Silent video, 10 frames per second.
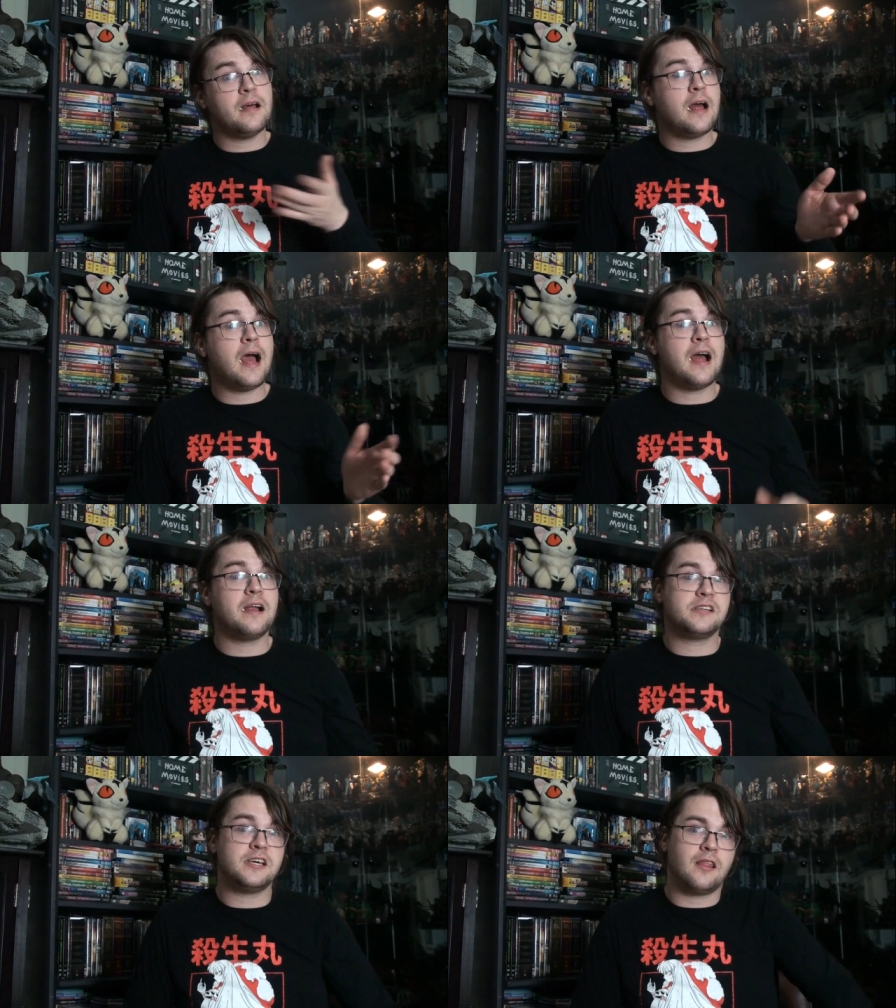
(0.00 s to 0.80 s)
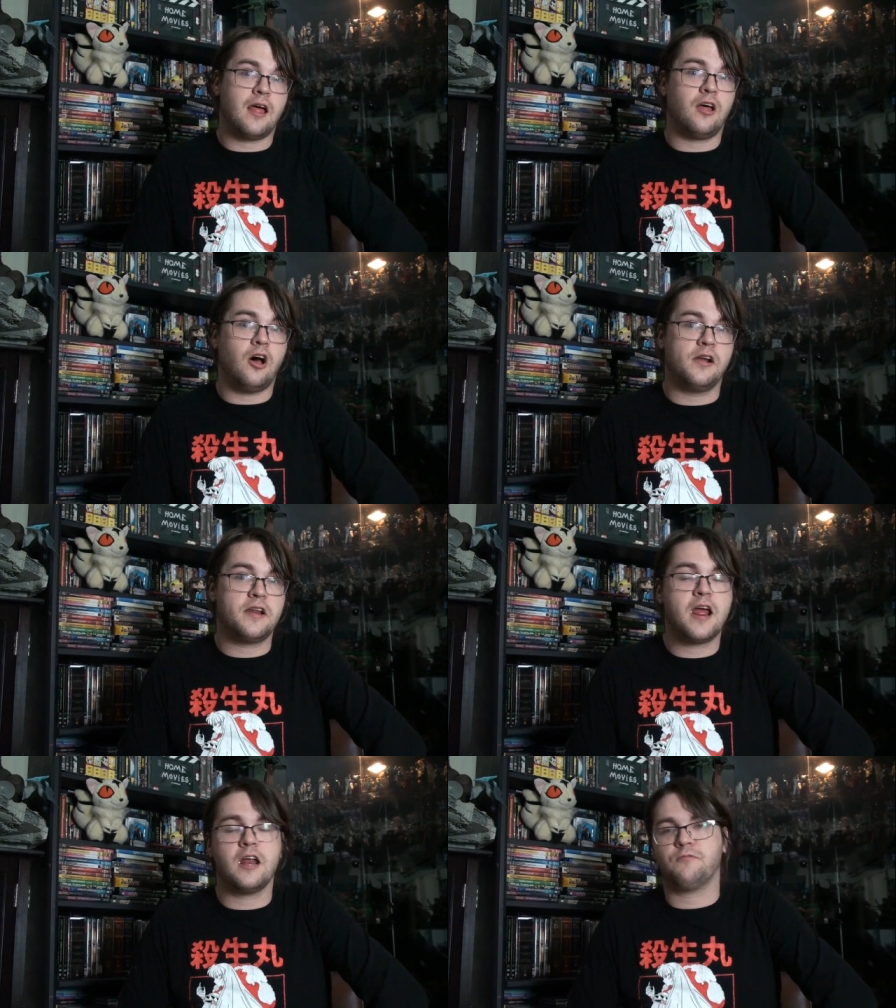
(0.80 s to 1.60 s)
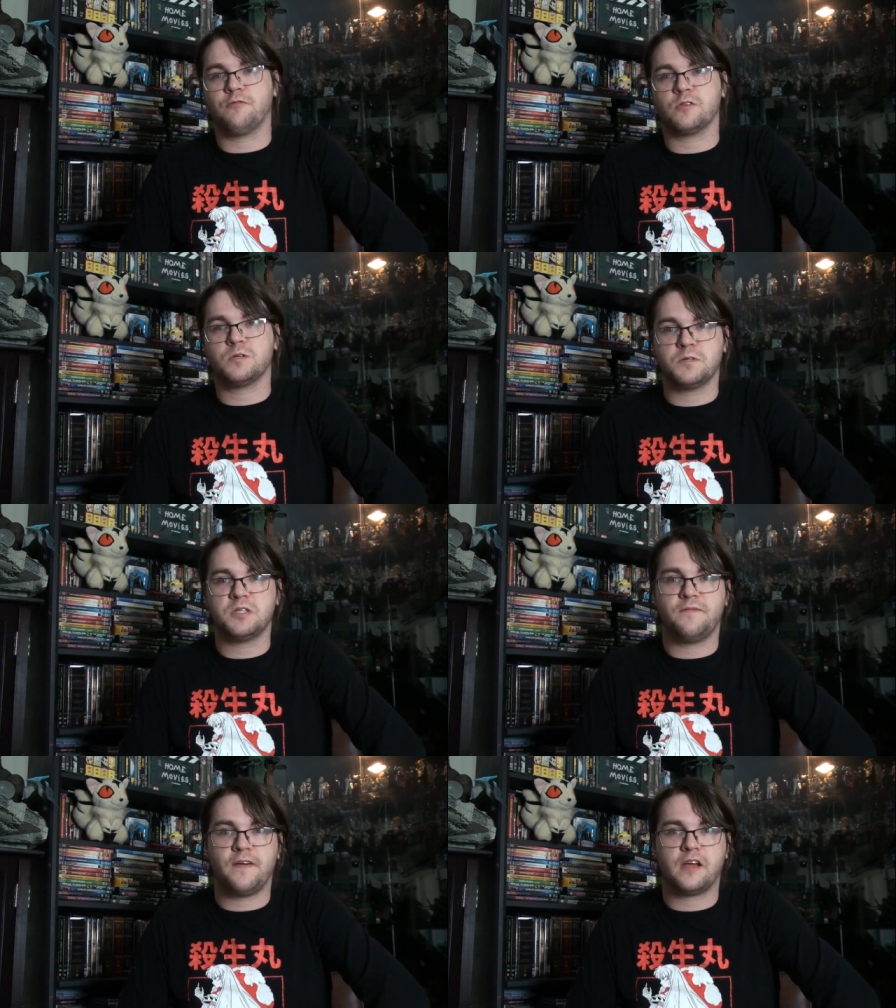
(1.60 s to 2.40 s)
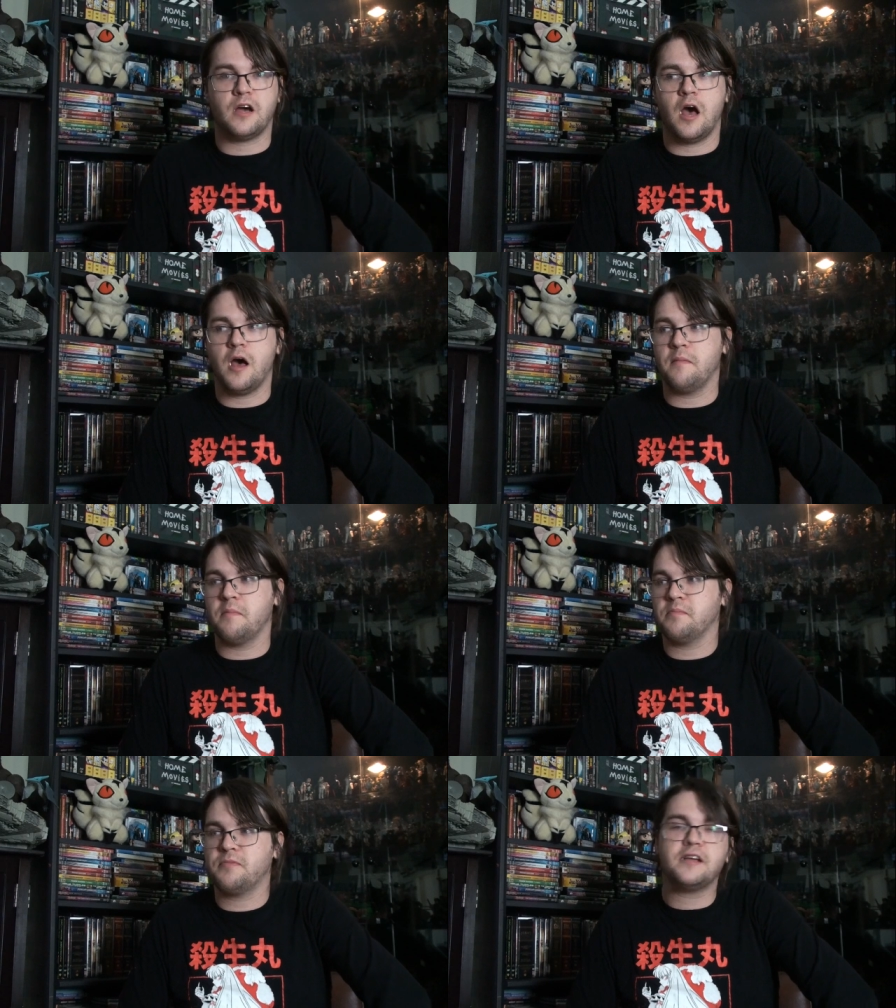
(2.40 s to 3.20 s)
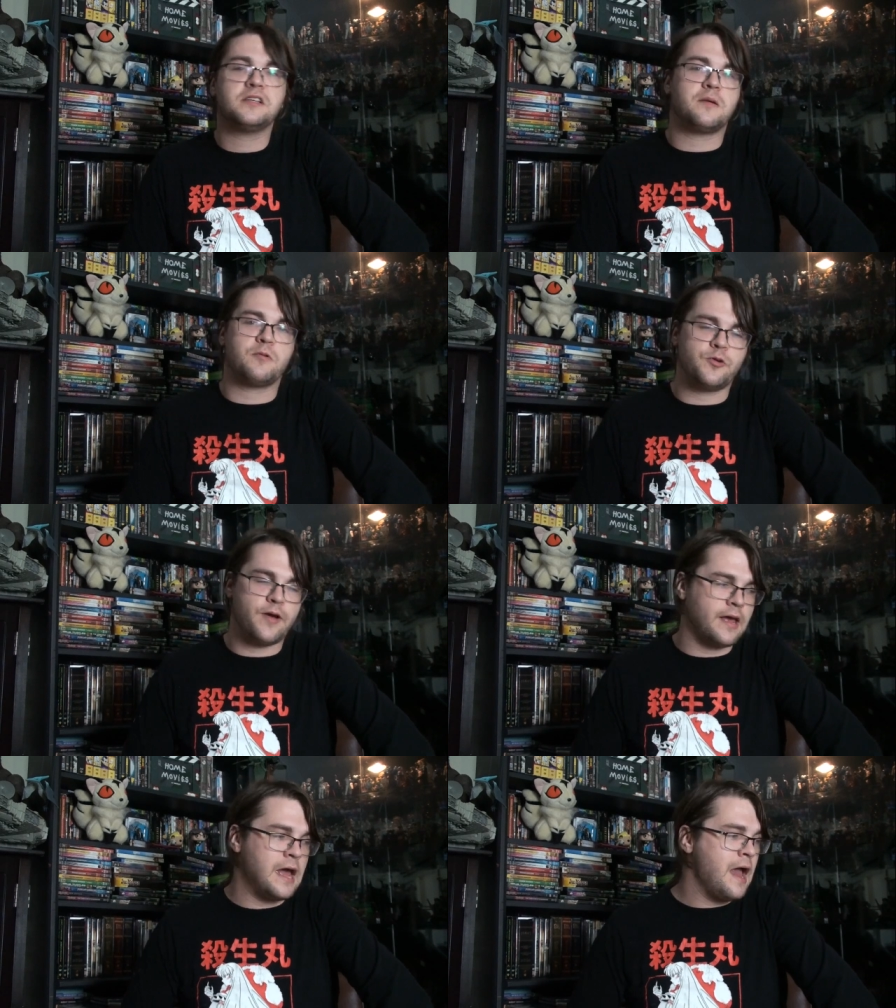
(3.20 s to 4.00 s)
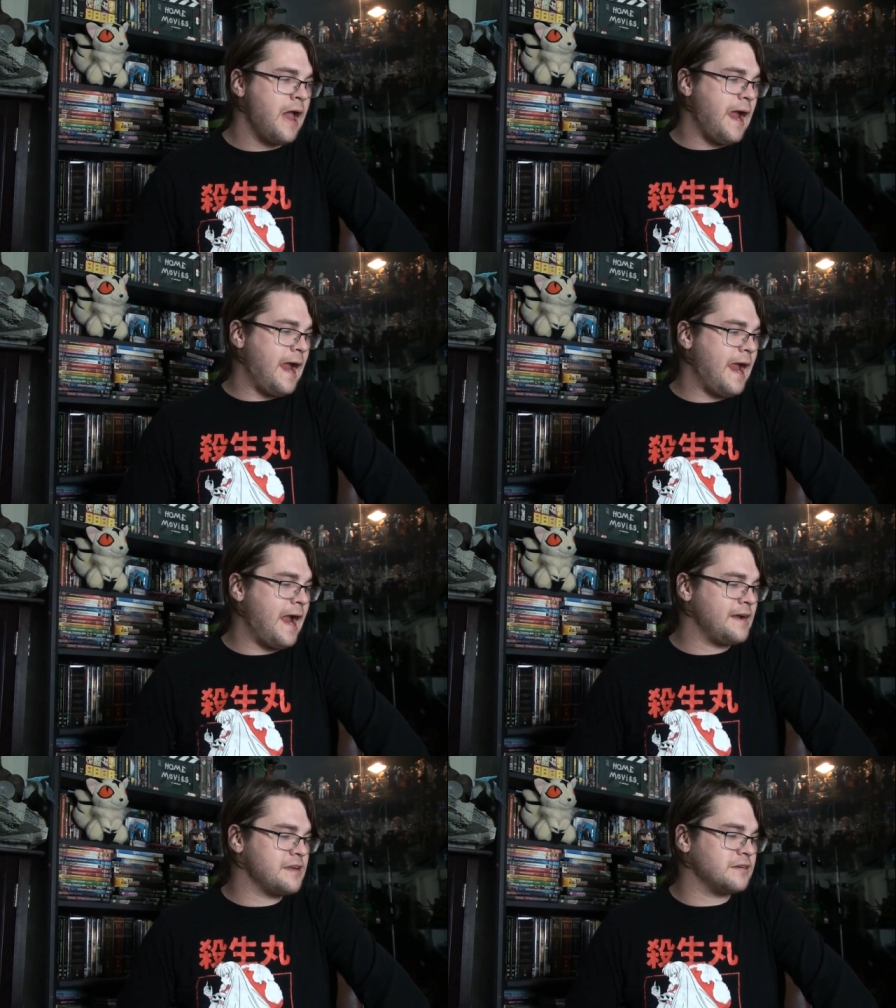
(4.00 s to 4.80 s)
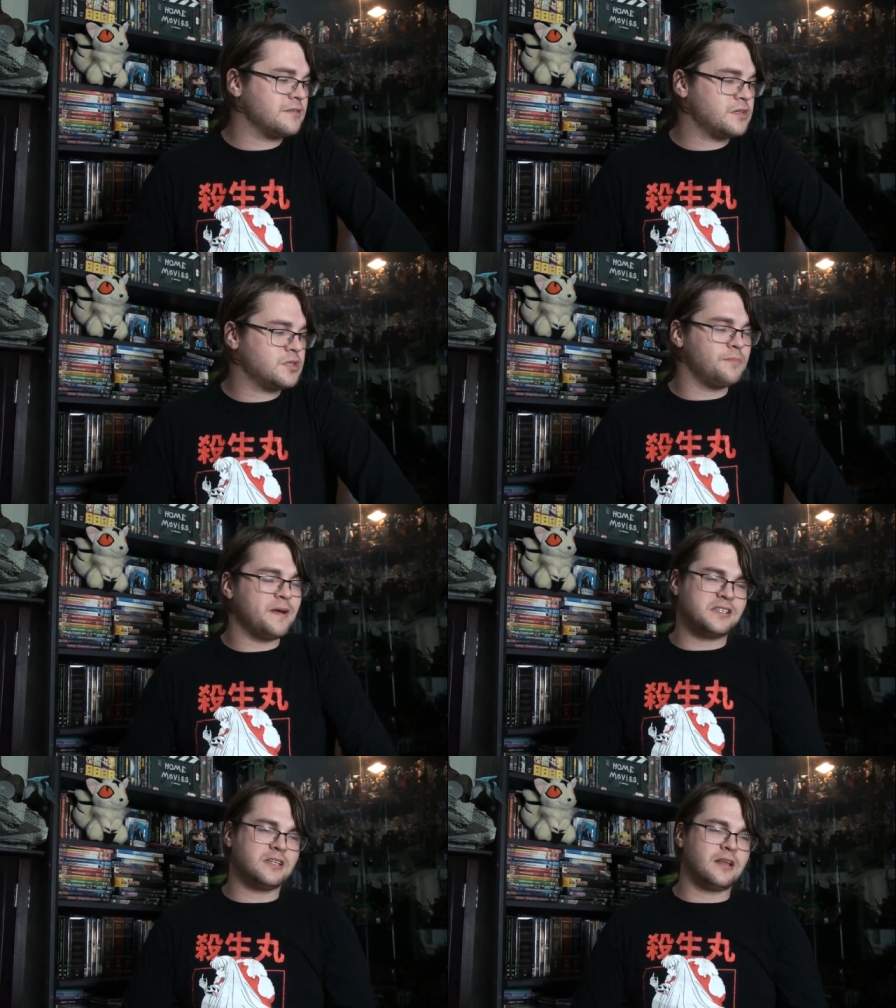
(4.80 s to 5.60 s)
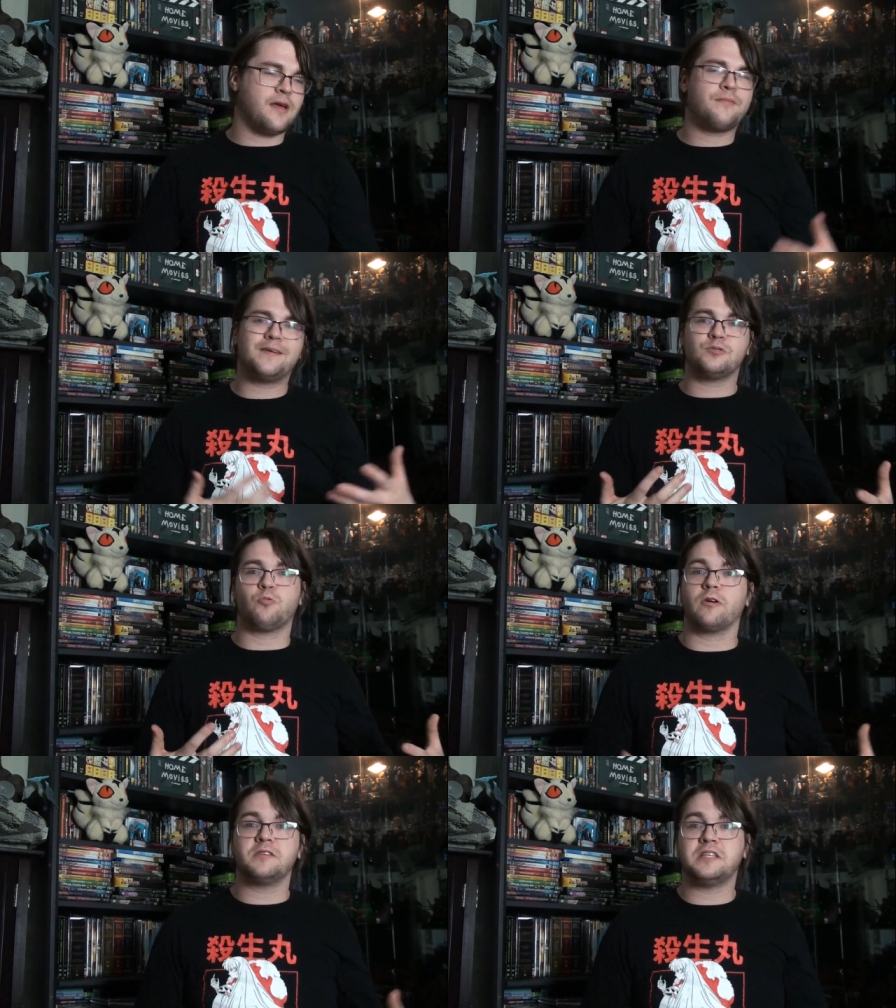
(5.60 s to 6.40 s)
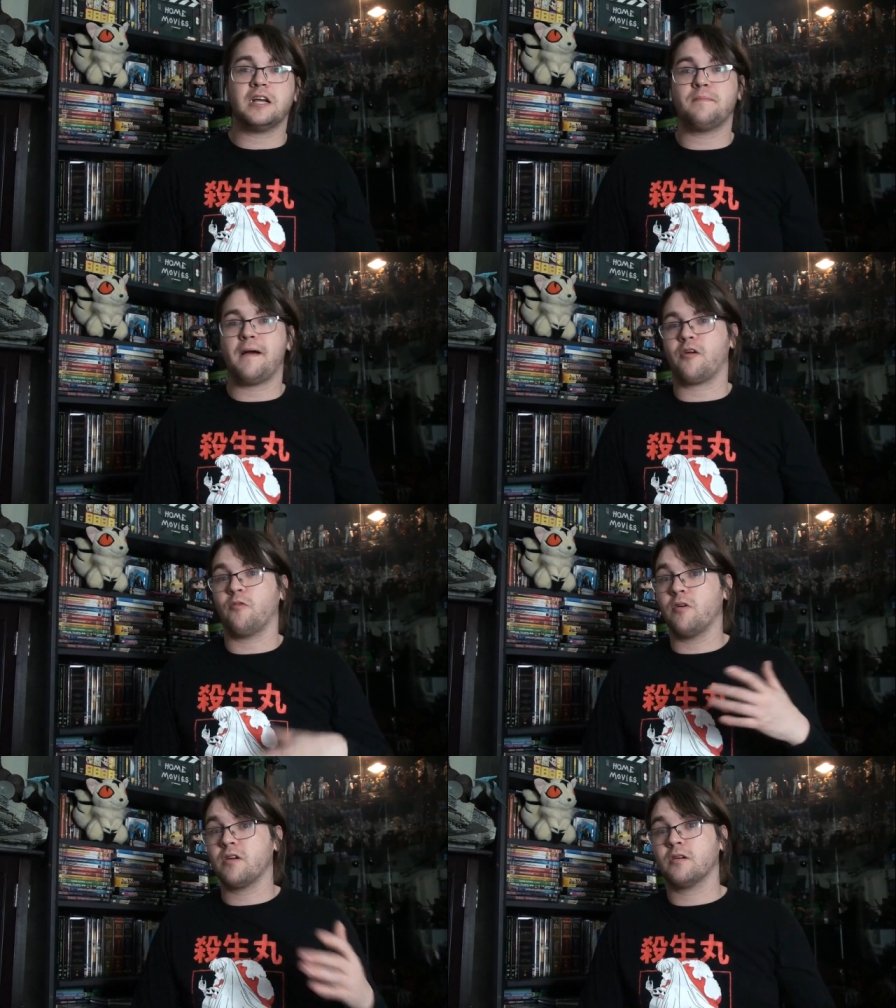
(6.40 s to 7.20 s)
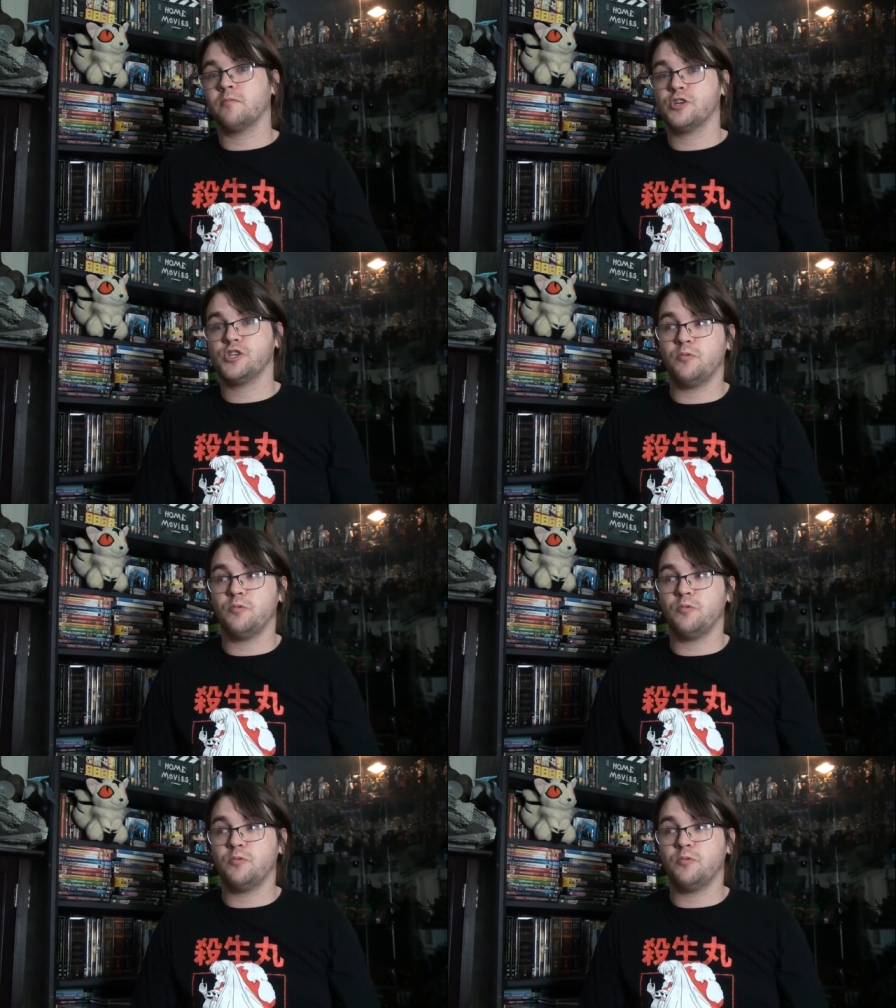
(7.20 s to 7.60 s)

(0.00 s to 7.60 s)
had Kilala on hand for specific uh, things they were doing. And so basically, everybody's worried sick about her, wondering where she